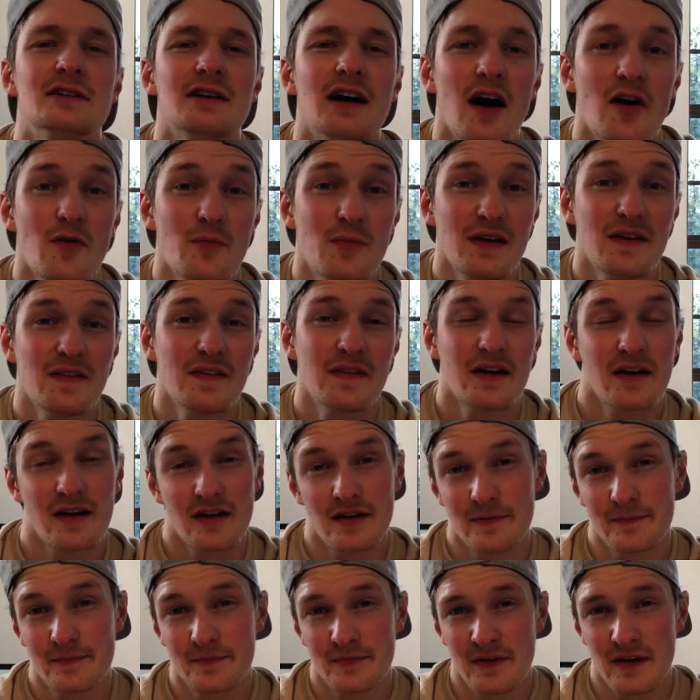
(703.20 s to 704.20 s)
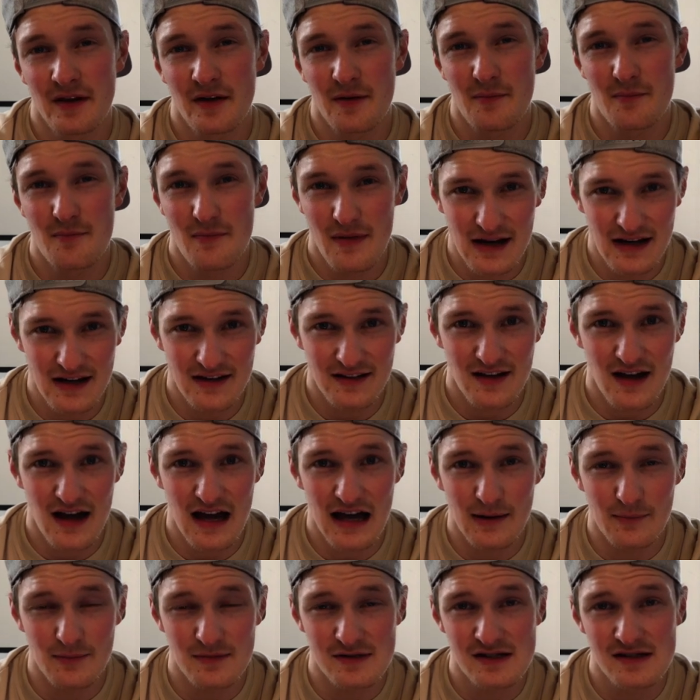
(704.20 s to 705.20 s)
I've been there many
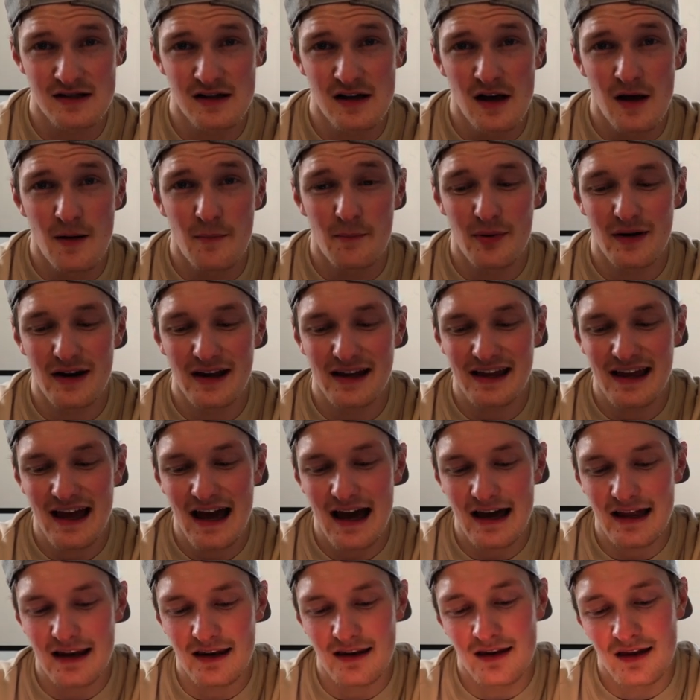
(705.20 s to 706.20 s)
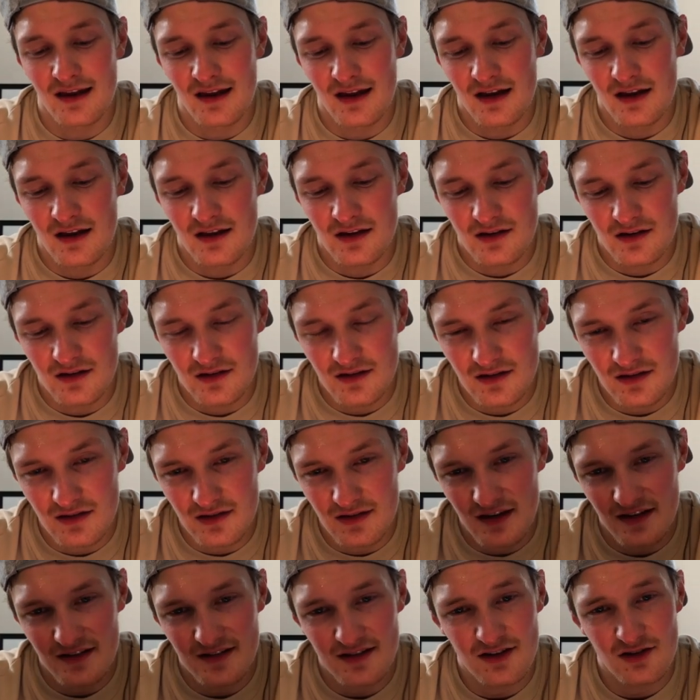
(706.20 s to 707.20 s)
times. But again,
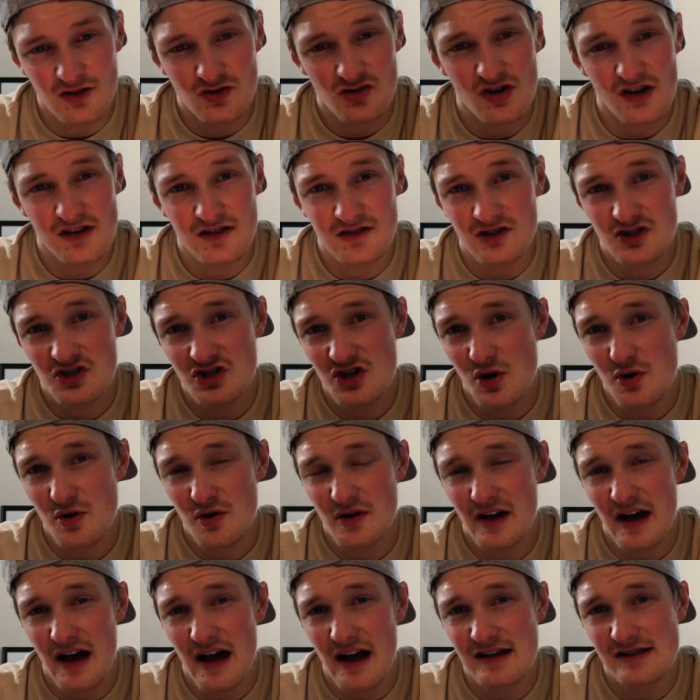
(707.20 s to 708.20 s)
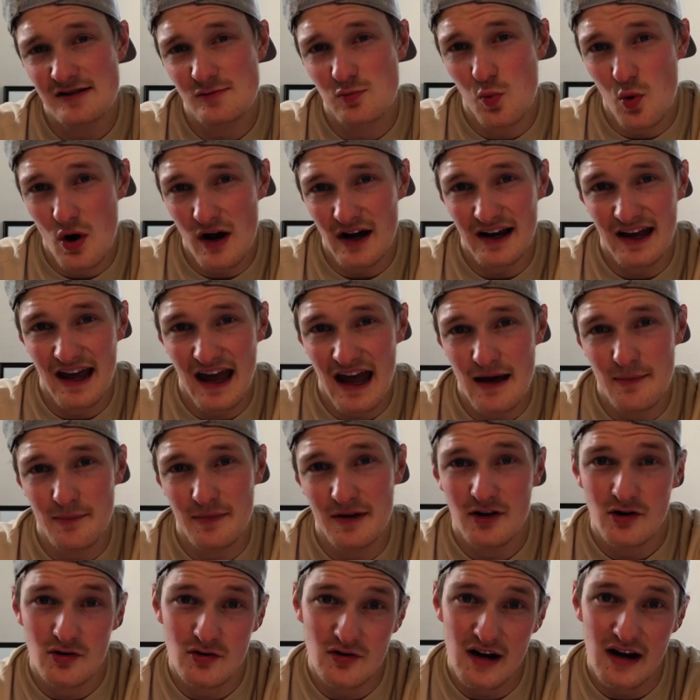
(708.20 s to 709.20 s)
this is just to show you guys what can
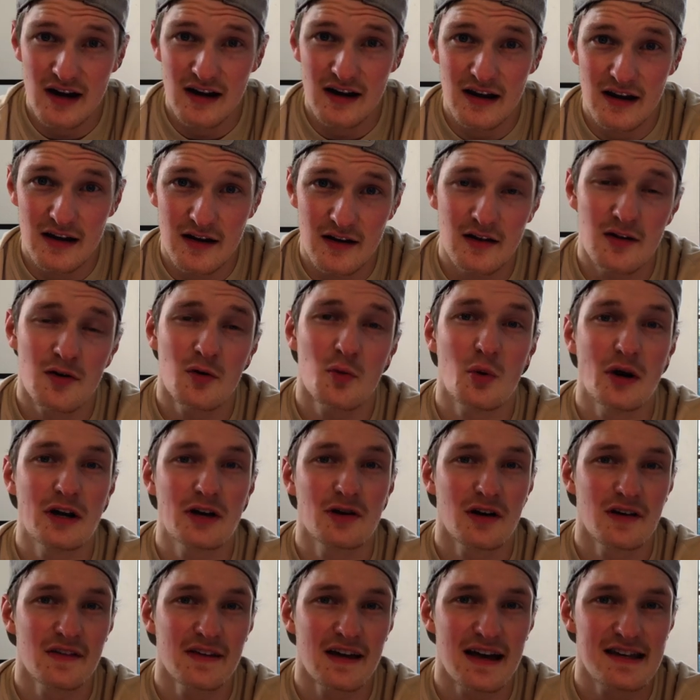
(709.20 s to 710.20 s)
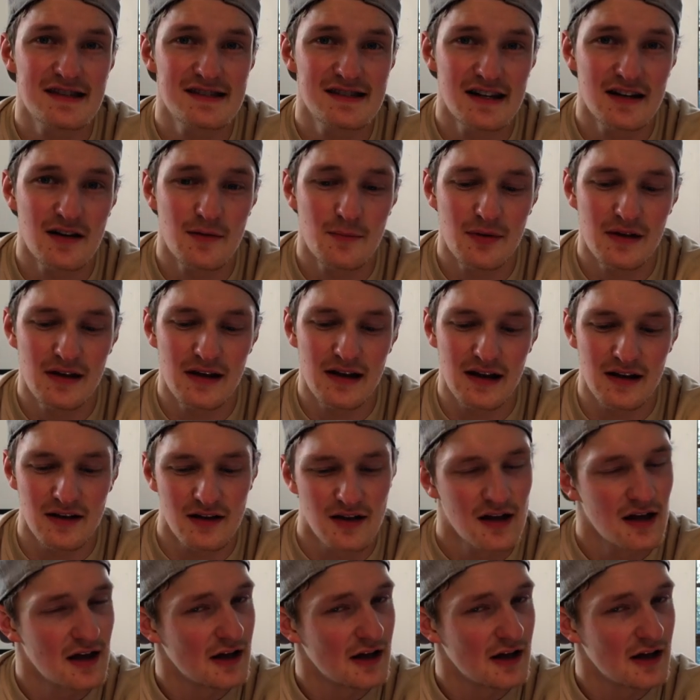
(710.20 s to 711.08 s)
be created when you're in that state of being.